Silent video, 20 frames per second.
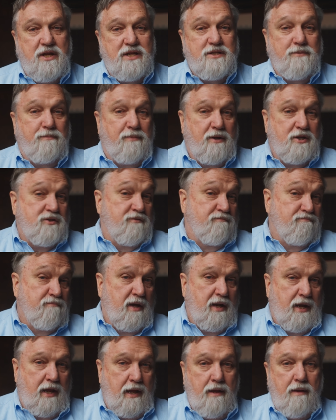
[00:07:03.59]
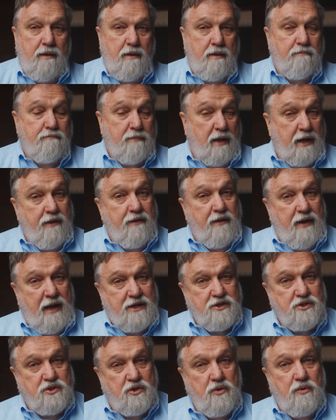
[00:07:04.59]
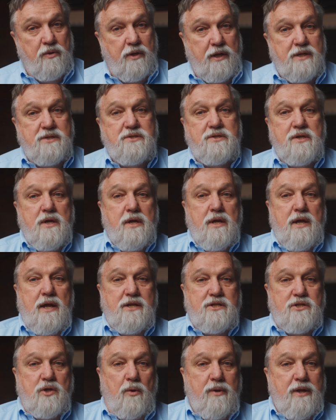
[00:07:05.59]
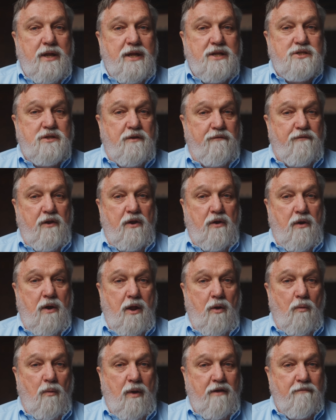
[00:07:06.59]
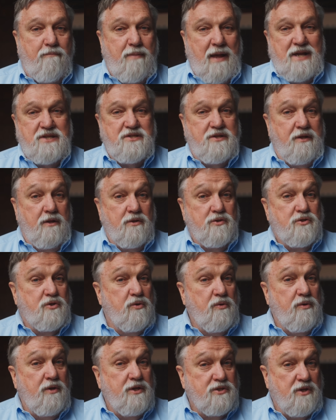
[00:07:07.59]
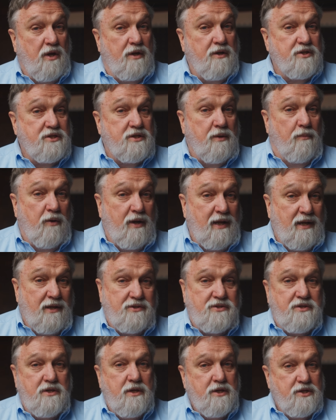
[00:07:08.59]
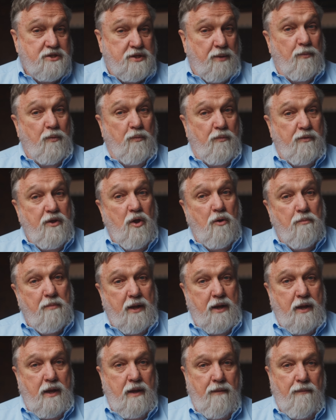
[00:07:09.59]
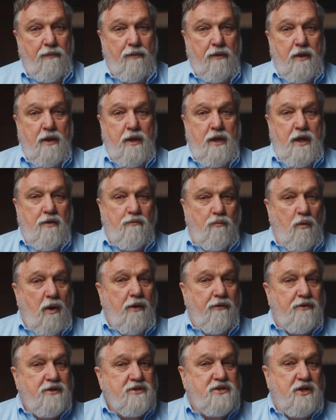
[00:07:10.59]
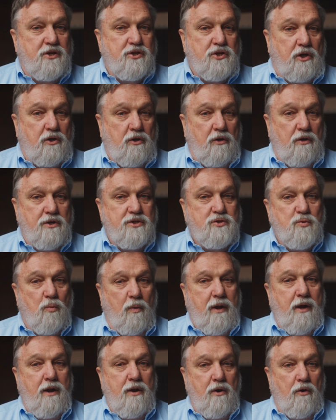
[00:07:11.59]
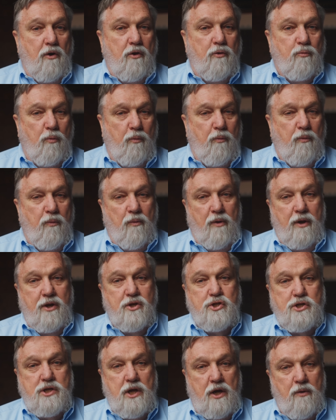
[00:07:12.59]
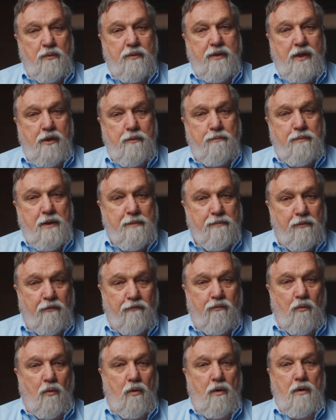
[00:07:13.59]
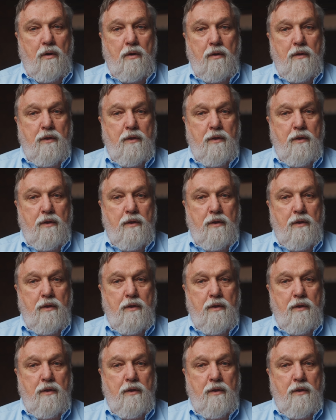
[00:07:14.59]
has a bunch of money that has cooties, and so he needs to figure out a way of passing those cooties on to someone else, someone with no money. If wealth is such a curse, what on earth would we want to share it with other people for?